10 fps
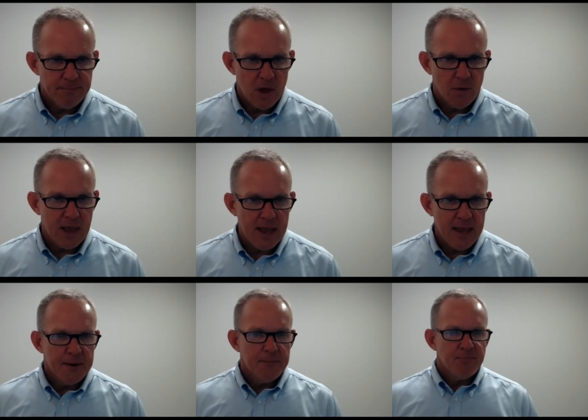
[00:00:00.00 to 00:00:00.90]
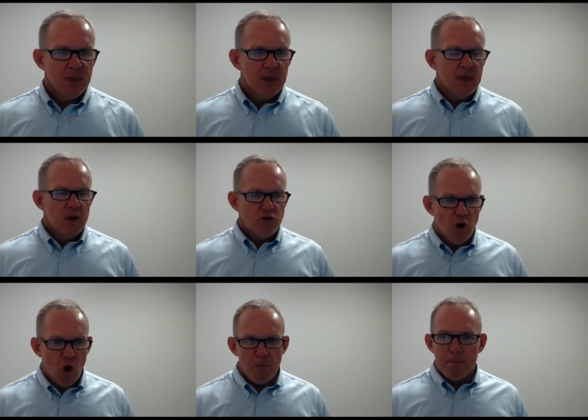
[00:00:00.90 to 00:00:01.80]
Okay. Don't